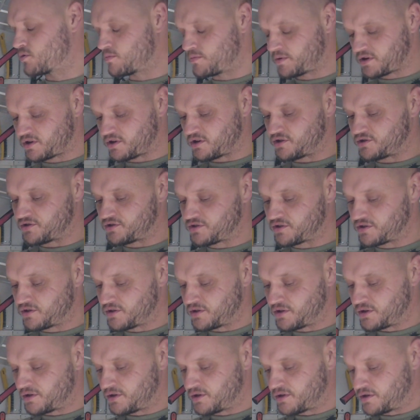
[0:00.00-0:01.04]
because
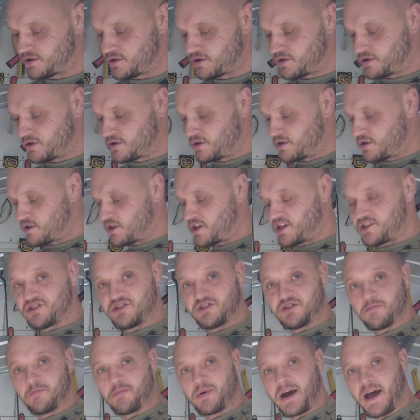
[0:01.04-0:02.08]
this
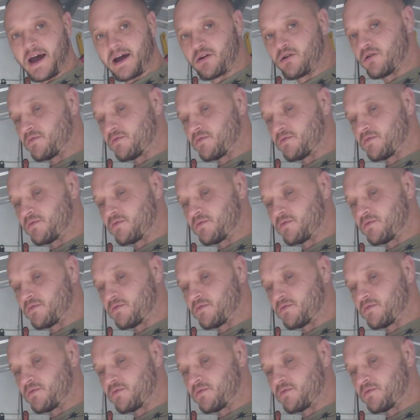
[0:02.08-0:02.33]
is the pack.